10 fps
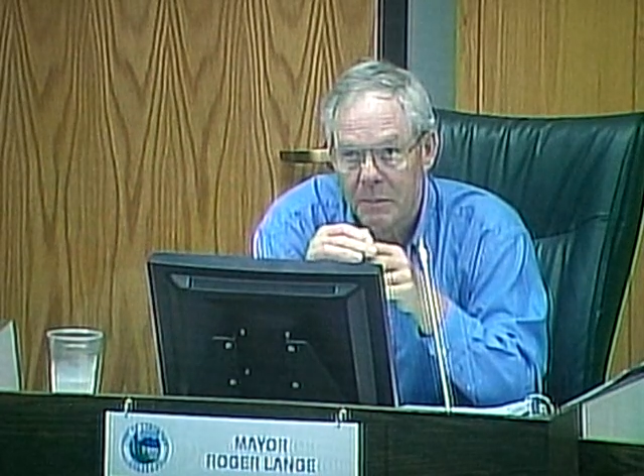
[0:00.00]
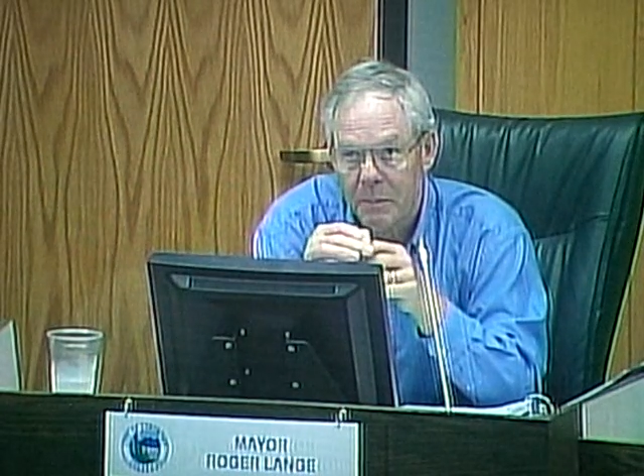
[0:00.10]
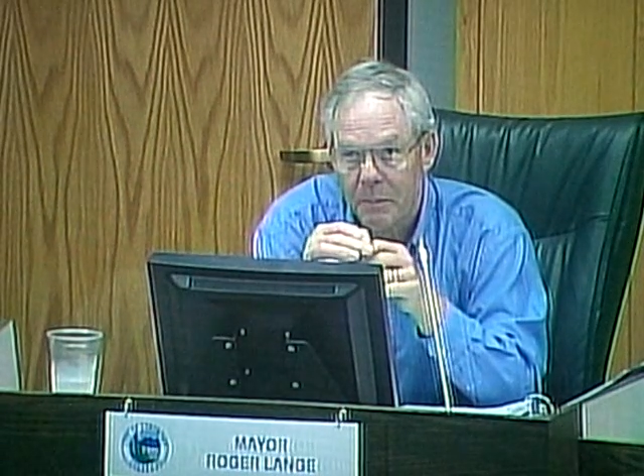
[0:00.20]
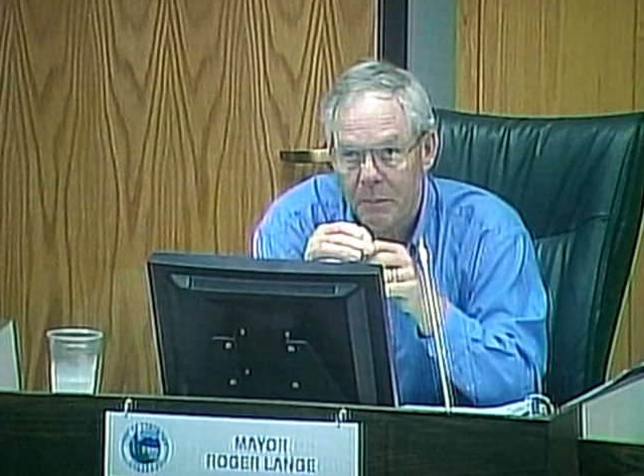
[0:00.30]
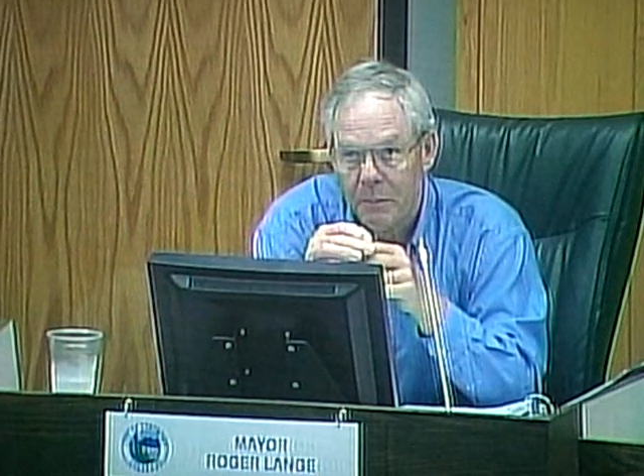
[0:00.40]
and
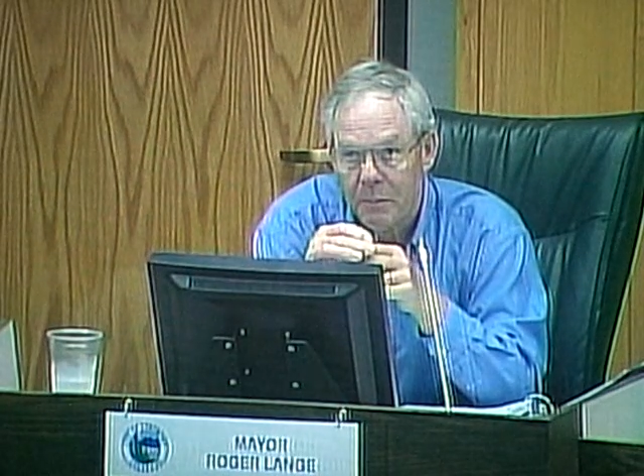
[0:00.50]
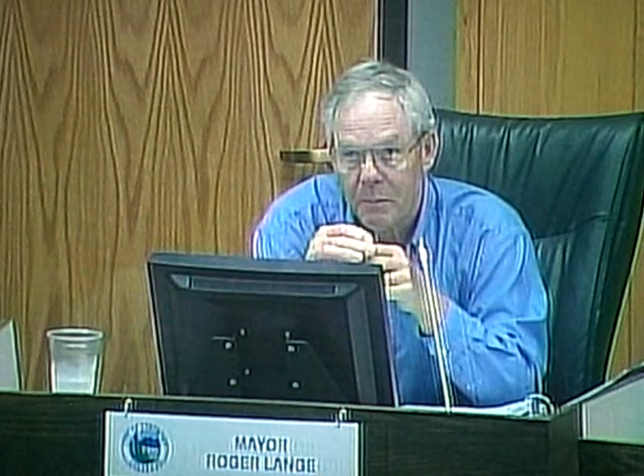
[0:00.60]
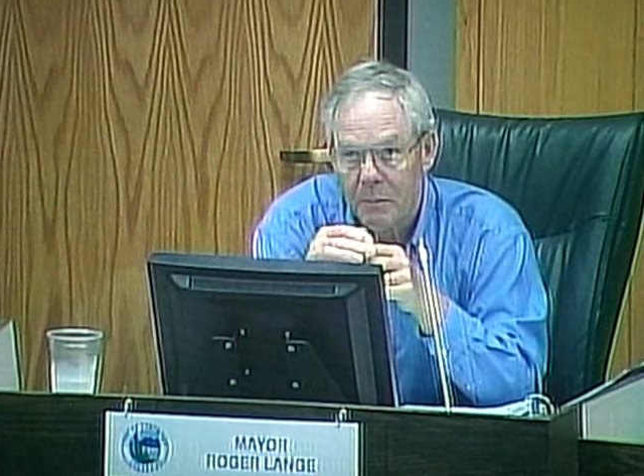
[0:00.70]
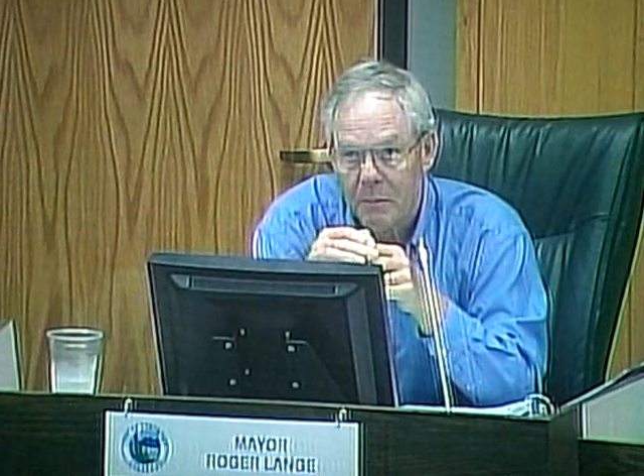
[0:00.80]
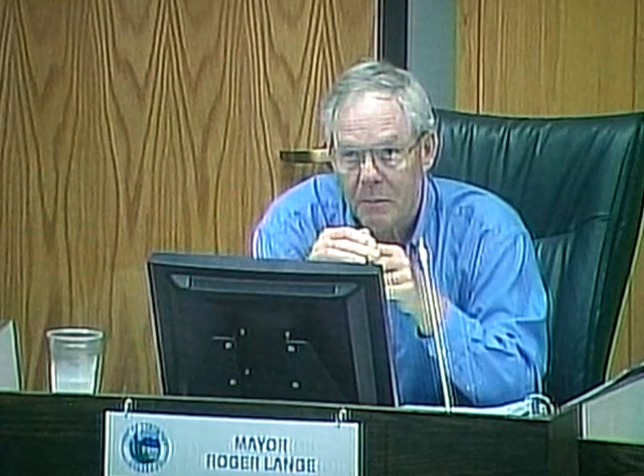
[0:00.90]
I think that's why
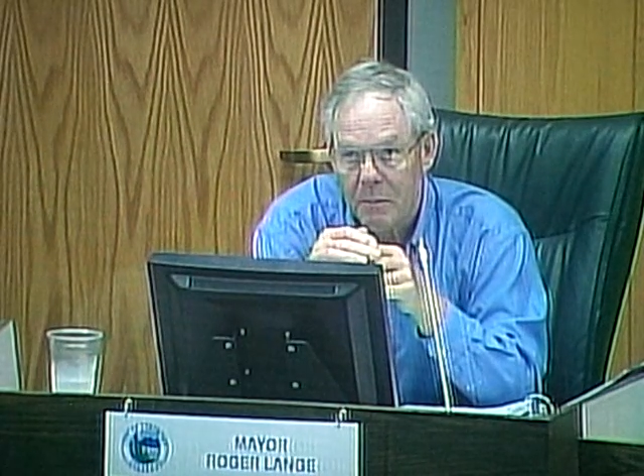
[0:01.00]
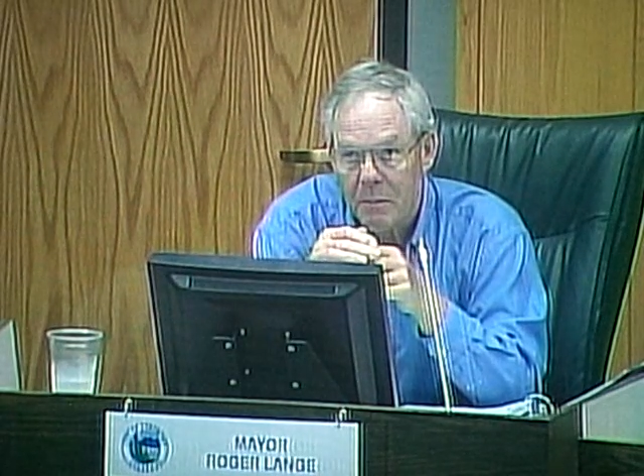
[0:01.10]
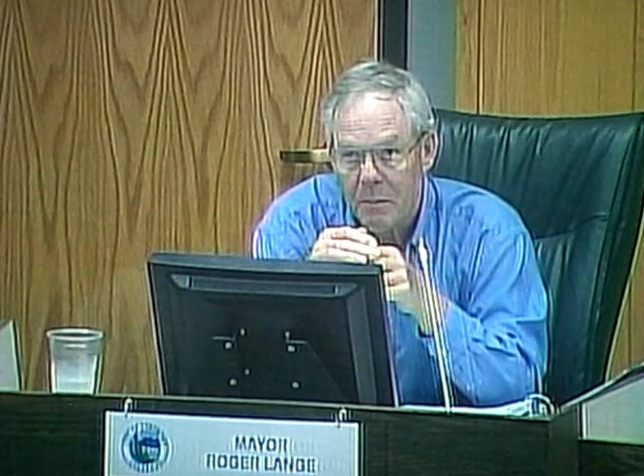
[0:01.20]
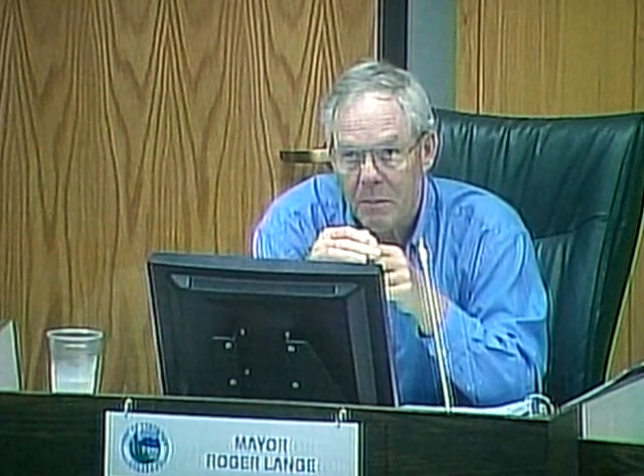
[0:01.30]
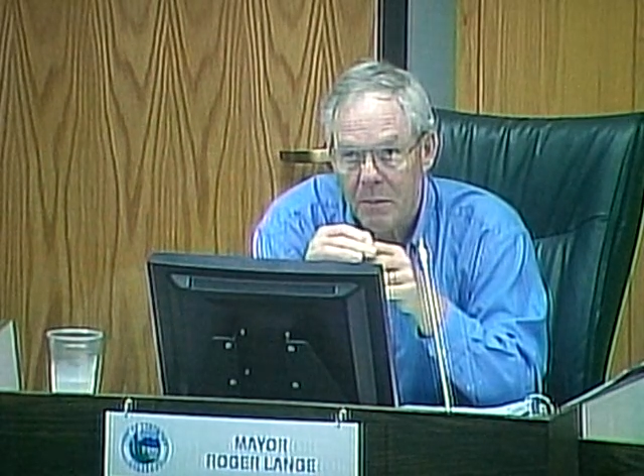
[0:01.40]
this needs to
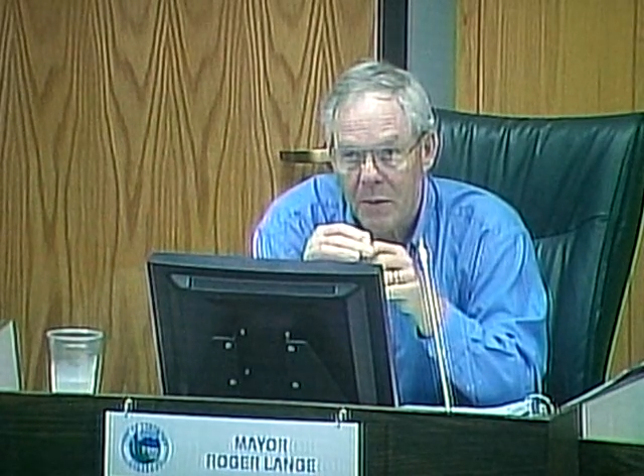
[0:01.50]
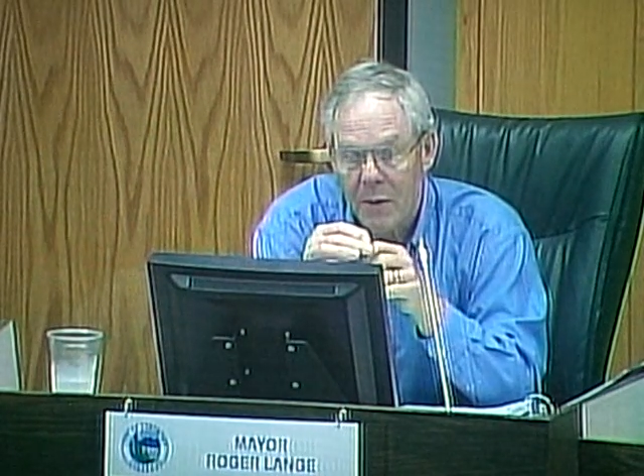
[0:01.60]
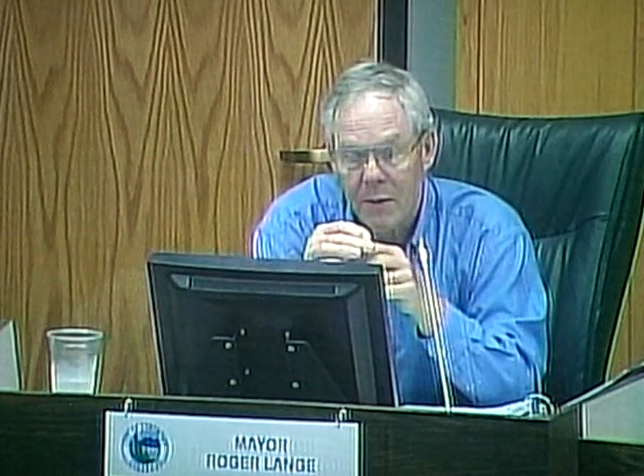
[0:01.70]
come out.